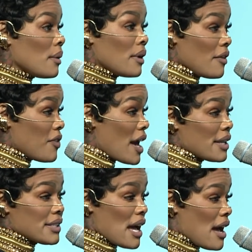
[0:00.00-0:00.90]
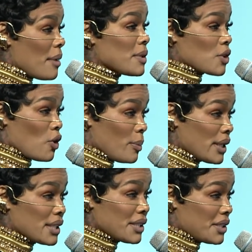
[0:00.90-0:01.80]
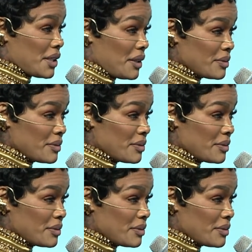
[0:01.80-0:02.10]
When I find the time, it's going to be good.